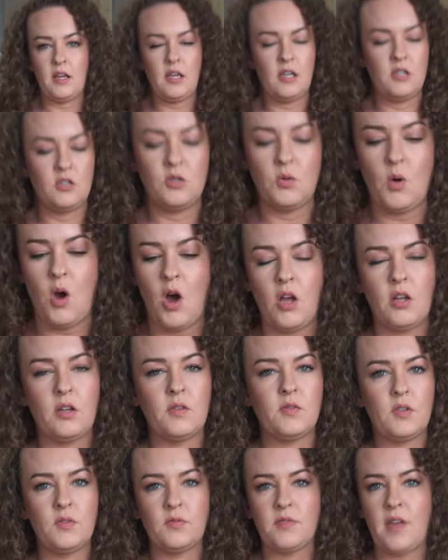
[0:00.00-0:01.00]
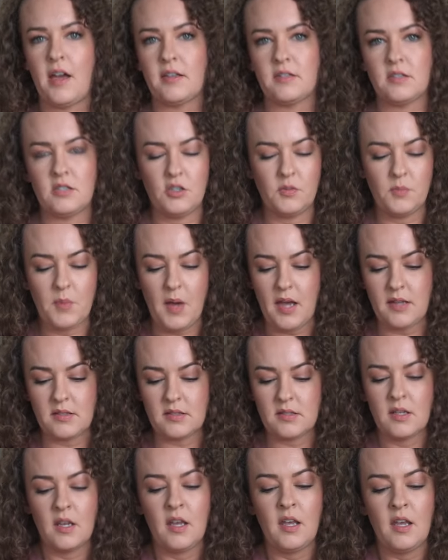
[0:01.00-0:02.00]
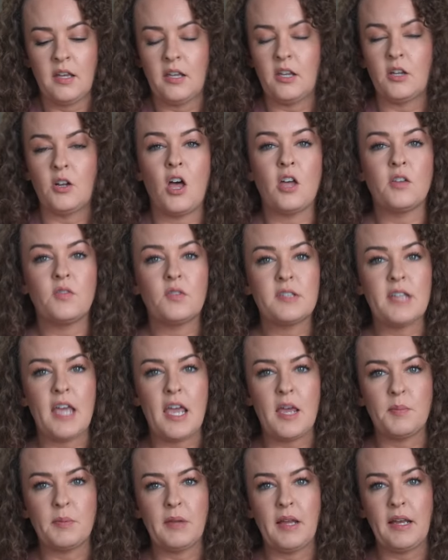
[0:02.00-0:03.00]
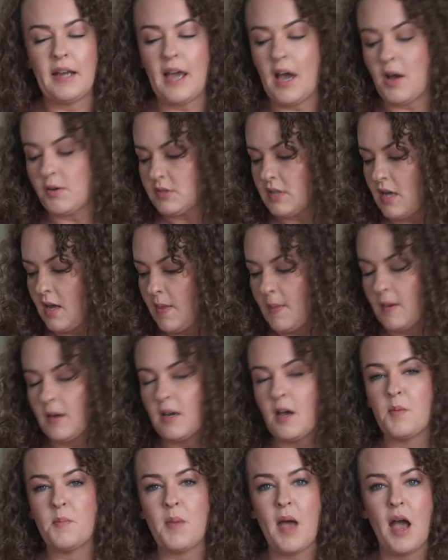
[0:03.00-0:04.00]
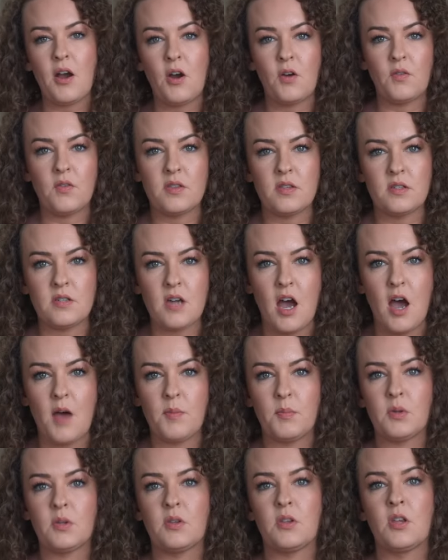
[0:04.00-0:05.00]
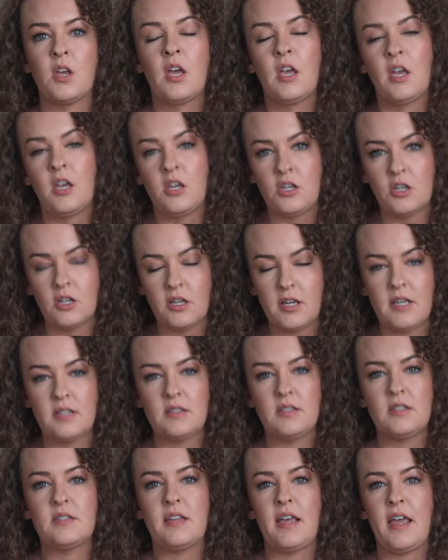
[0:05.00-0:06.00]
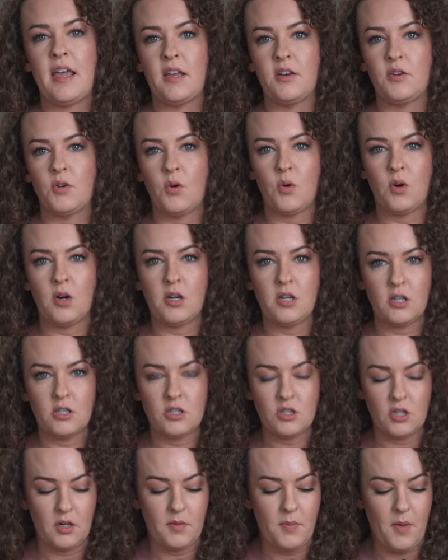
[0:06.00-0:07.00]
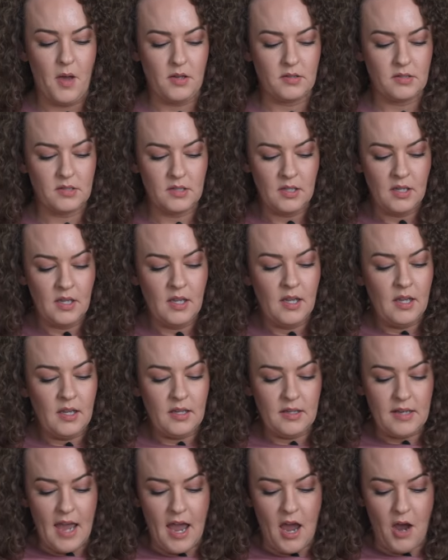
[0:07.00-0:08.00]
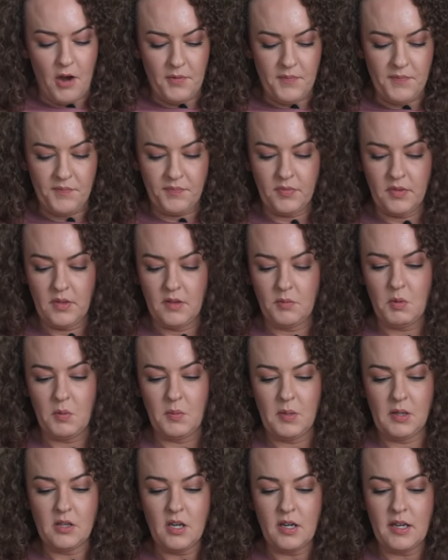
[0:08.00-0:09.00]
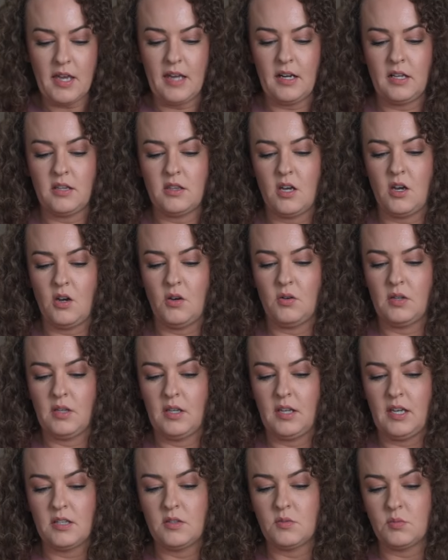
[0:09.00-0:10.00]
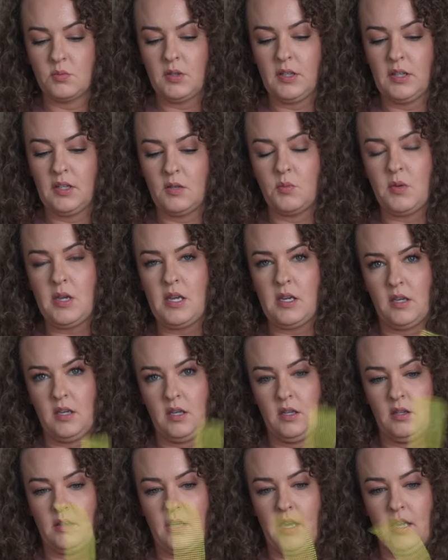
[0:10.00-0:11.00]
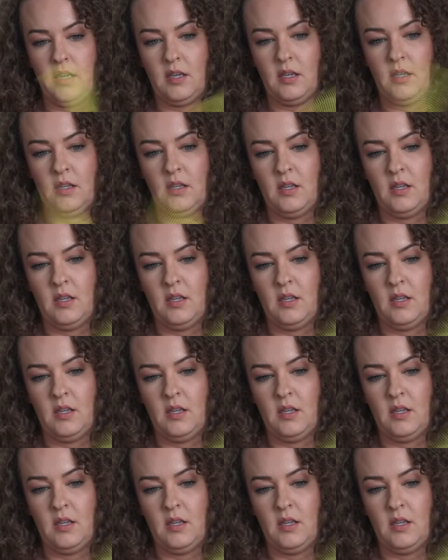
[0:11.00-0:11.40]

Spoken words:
and do all of your flats and your butts, get all of your tape laid out, and then come back over the top with your easy sand or your Durabond. Now, when we look at it though, it's really weak. Like